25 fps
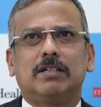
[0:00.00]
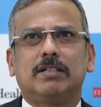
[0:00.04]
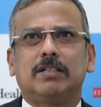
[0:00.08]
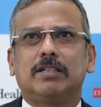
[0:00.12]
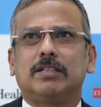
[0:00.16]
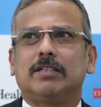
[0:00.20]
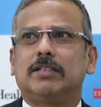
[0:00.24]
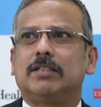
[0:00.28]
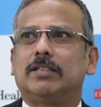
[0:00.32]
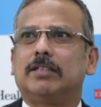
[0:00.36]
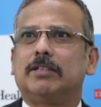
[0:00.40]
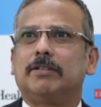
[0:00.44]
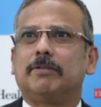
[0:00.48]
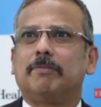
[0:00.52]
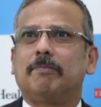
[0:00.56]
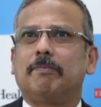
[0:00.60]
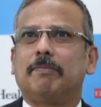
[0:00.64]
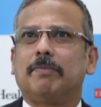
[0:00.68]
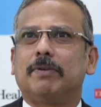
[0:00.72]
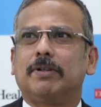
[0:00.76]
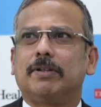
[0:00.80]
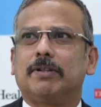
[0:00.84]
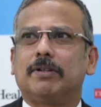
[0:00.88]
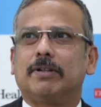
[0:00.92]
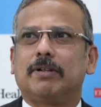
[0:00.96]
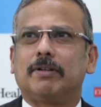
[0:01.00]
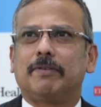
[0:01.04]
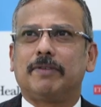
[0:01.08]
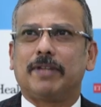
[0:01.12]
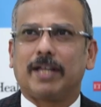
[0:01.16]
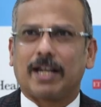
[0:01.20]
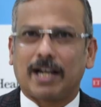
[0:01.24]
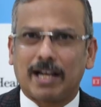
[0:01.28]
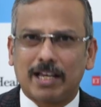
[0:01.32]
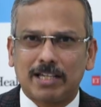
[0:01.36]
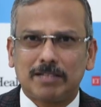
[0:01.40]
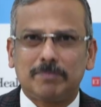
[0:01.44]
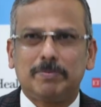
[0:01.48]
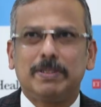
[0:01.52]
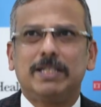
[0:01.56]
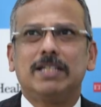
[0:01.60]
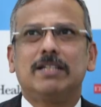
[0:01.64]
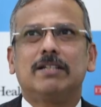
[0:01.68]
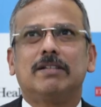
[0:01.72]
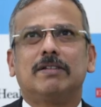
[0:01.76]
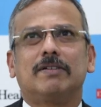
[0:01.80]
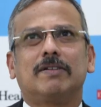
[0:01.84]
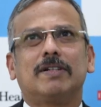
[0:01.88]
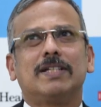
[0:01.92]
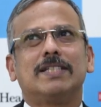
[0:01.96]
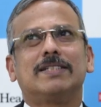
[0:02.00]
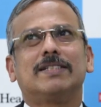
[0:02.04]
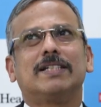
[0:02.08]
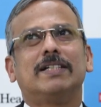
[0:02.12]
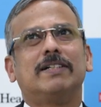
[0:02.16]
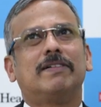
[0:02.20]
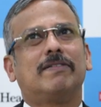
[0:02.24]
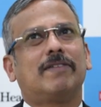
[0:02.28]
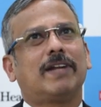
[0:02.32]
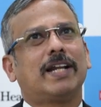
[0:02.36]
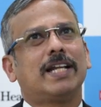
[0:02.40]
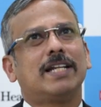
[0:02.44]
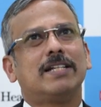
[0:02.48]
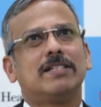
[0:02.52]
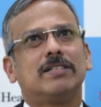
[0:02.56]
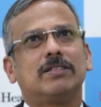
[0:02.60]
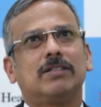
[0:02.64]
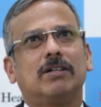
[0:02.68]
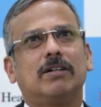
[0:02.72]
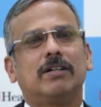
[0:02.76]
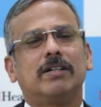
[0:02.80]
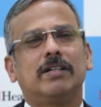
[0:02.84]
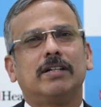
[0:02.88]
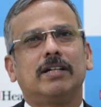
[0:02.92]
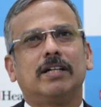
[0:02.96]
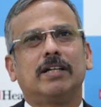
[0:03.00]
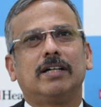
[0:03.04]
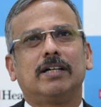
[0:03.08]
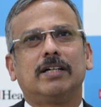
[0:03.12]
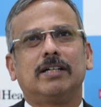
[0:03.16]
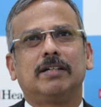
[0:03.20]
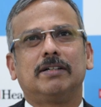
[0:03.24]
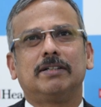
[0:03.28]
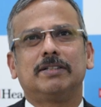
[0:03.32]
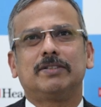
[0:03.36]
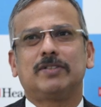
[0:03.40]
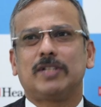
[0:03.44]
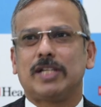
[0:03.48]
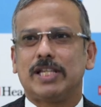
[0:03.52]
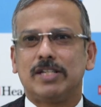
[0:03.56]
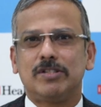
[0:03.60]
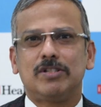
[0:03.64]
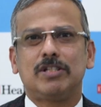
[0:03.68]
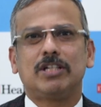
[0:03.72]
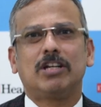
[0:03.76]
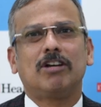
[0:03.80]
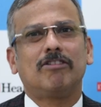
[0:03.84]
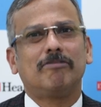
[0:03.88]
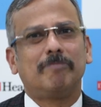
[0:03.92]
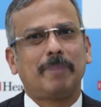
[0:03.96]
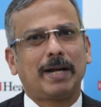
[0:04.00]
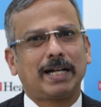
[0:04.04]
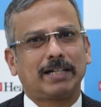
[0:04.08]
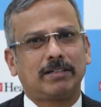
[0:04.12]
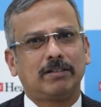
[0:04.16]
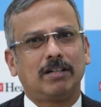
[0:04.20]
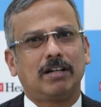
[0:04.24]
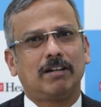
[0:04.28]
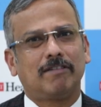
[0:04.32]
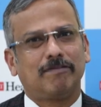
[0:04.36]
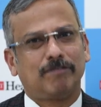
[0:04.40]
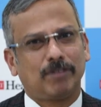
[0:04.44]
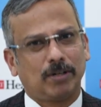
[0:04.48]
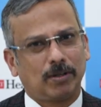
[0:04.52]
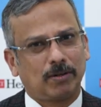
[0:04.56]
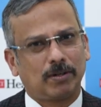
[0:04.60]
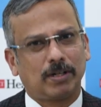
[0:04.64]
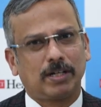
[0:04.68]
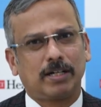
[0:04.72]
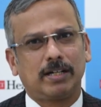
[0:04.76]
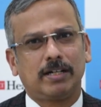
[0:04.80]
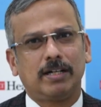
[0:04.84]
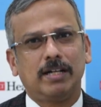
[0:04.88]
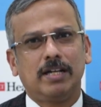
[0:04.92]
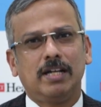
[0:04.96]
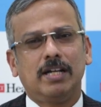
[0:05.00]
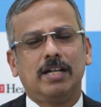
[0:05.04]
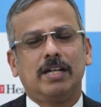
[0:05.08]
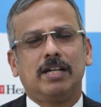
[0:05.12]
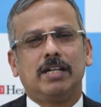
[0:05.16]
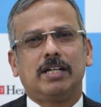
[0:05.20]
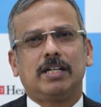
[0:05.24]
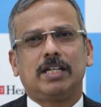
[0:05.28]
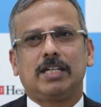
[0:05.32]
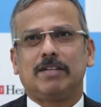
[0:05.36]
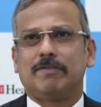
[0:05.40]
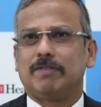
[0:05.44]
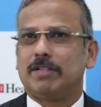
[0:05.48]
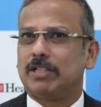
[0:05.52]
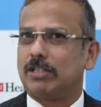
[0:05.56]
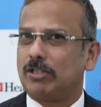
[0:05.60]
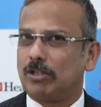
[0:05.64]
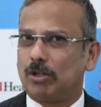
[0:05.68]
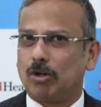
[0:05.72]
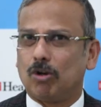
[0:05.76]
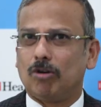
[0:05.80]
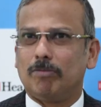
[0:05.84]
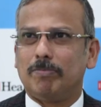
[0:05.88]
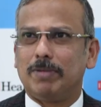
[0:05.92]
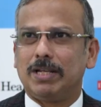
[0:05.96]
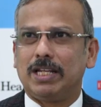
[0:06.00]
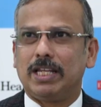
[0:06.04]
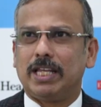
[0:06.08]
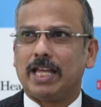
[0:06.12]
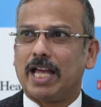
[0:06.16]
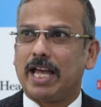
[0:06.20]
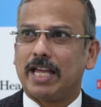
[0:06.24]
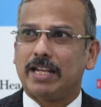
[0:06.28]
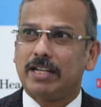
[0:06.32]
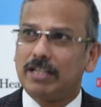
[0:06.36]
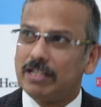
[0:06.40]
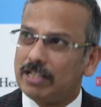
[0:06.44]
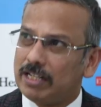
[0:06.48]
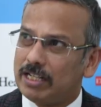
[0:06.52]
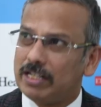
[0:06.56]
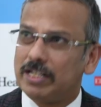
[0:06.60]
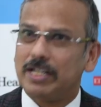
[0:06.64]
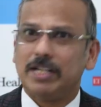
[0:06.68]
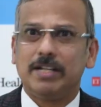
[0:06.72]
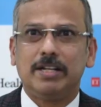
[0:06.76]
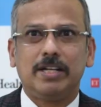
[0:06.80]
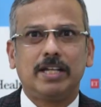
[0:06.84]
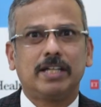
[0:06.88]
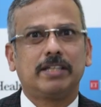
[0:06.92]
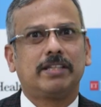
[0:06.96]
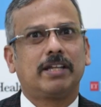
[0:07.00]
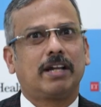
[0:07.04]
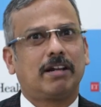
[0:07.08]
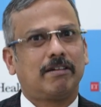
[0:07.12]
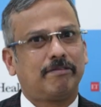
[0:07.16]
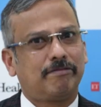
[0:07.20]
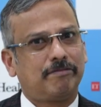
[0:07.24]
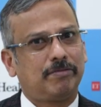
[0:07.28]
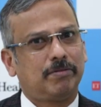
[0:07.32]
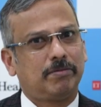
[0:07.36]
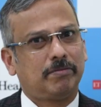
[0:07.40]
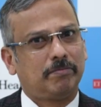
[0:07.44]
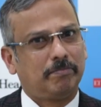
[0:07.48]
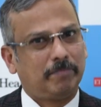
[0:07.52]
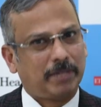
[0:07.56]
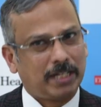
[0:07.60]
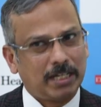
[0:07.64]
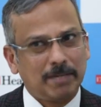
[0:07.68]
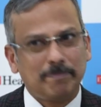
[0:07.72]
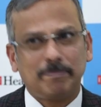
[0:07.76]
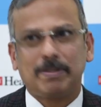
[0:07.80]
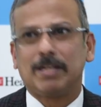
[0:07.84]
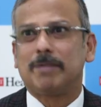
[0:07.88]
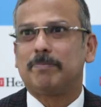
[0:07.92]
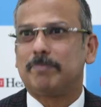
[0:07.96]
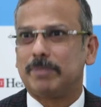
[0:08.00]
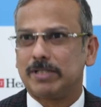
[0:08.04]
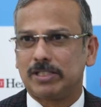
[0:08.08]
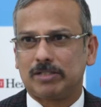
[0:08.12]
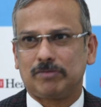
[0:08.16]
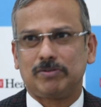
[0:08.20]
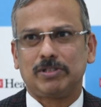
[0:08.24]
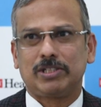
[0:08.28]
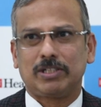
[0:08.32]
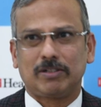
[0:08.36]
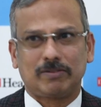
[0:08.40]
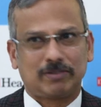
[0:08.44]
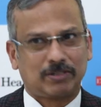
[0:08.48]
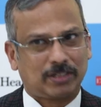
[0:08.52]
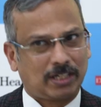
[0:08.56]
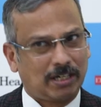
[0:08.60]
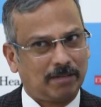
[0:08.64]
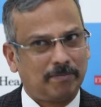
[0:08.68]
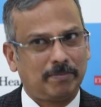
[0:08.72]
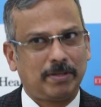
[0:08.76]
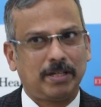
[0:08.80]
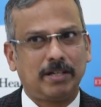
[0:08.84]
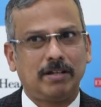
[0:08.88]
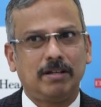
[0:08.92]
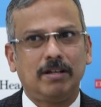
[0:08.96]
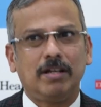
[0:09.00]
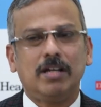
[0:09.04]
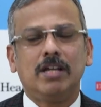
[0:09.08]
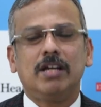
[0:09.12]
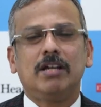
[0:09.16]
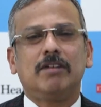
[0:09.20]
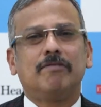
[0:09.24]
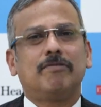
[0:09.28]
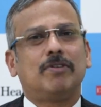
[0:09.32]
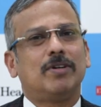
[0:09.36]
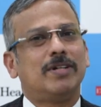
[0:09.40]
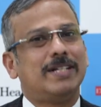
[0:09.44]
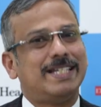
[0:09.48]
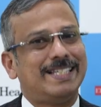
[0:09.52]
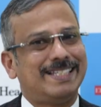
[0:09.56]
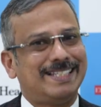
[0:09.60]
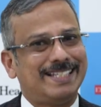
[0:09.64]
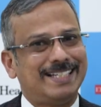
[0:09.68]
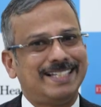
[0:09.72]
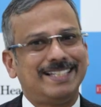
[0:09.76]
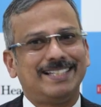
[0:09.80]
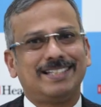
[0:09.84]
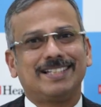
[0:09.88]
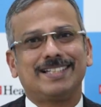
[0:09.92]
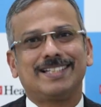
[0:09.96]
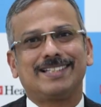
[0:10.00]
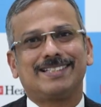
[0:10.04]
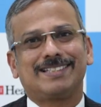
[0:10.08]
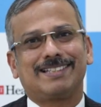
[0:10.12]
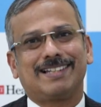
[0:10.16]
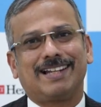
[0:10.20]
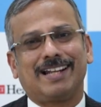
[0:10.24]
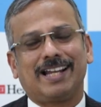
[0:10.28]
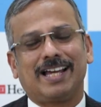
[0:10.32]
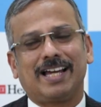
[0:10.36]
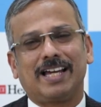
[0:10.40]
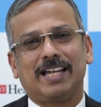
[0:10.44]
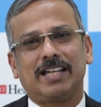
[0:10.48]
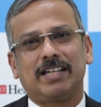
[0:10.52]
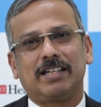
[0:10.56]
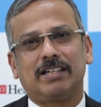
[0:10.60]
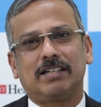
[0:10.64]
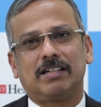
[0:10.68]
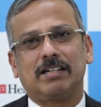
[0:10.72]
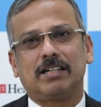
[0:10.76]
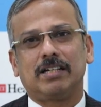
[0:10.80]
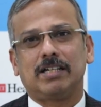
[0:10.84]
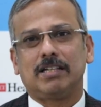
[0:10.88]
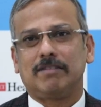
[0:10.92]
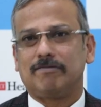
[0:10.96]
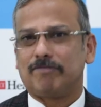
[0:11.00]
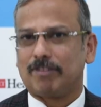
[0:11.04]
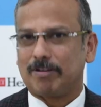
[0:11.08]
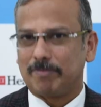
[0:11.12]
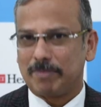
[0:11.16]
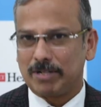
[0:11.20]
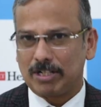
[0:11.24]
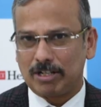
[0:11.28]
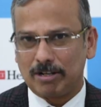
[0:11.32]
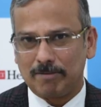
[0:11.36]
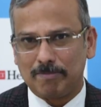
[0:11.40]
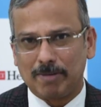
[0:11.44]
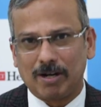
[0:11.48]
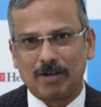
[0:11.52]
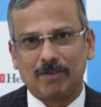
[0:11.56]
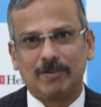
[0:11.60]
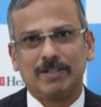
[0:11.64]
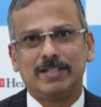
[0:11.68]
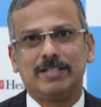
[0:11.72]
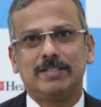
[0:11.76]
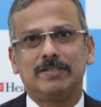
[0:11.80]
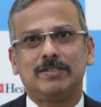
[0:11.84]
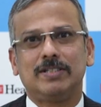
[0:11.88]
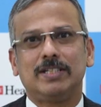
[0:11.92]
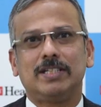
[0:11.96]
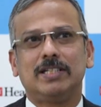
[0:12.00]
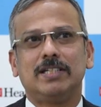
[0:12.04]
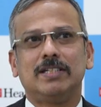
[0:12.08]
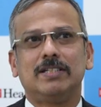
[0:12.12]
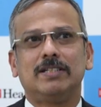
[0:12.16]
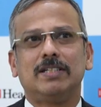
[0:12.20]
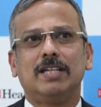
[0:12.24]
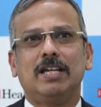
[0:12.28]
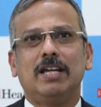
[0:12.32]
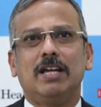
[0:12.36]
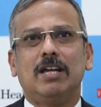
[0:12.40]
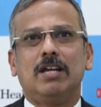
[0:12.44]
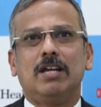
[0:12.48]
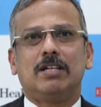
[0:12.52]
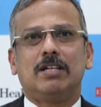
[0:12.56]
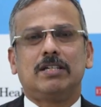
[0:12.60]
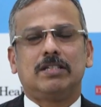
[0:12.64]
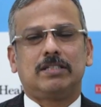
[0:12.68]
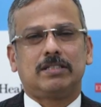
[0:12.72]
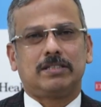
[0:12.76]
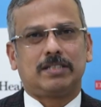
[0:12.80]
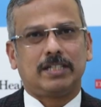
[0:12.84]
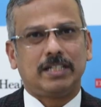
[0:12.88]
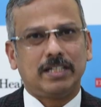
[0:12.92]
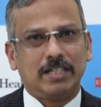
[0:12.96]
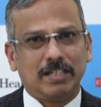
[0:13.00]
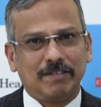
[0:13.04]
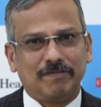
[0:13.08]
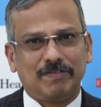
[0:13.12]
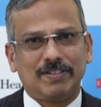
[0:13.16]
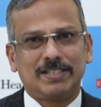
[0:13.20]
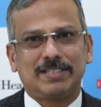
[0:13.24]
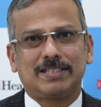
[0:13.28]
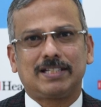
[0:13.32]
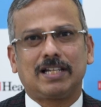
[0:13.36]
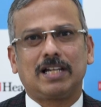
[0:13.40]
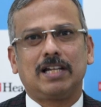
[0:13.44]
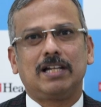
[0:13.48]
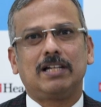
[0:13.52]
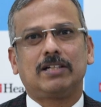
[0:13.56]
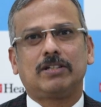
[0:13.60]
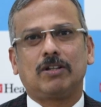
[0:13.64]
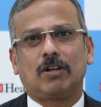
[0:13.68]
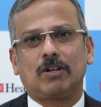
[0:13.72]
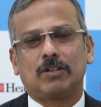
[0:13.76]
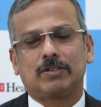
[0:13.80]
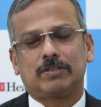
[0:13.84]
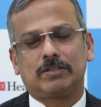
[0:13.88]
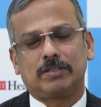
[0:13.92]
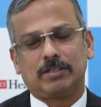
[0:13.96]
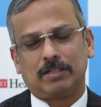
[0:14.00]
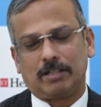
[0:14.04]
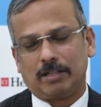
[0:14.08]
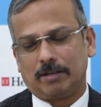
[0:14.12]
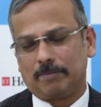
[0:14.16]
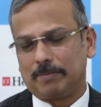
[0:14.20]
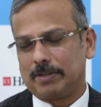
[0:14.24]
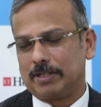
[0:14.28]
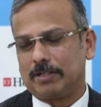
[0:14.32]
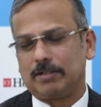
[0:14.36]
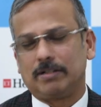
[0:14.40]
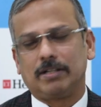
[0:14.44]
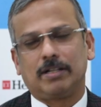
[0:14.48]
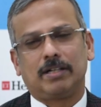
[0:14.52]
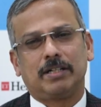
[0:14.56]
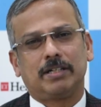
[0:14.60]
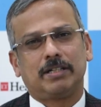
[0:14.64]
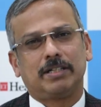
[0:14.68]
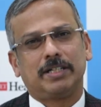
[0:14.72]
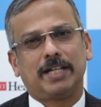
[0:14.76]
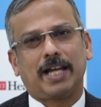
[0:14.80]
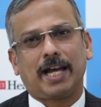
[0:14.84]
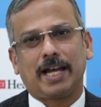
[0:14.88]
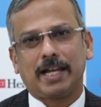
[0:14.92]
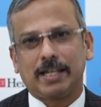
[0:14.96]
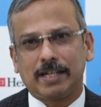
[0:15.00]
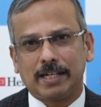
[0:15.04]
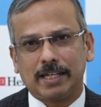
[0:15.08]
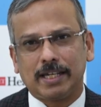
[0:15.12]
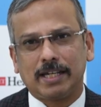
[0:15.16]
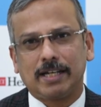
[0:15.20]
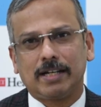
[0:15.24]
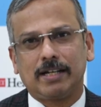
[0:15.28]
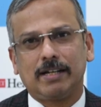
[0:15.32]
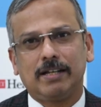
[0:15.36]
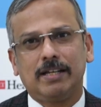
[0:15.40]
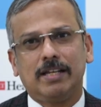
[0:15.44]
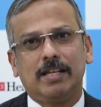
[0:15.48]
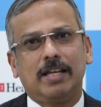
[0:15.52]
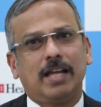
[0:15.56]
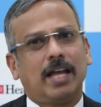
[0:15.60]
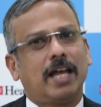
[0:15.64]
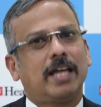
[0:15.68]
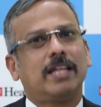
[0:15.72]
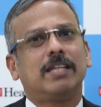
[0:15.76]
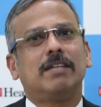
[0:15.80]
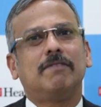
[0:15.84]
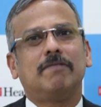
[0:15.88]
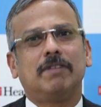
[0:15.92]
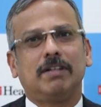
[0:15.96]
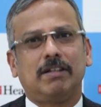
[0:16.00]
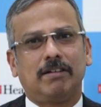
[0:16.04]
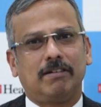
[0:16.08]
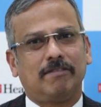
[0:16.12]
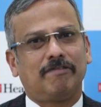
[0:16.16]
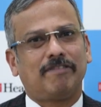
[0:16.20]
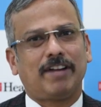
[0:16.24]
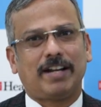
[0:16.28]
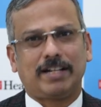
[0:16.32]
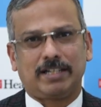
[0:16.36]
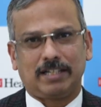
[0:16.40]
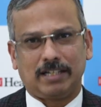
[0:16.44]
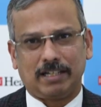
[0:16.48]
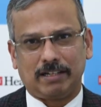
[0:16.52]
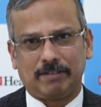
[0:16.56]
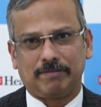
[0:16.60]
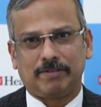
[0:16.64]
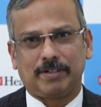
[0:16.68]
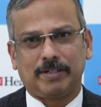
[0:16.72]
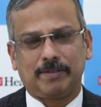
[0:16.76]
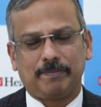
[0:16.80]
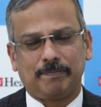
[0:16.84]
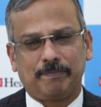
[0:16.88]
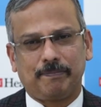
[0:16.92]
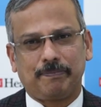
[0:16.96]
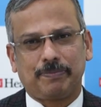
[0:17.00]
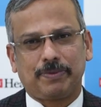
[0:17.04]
there has been recent trends on changing of bacterial flora, even in globally and in India. There are many papers which have come in for diseases like inflammatory bowel disease, C. difficile toxin, diarrhea, and even in fatty liver.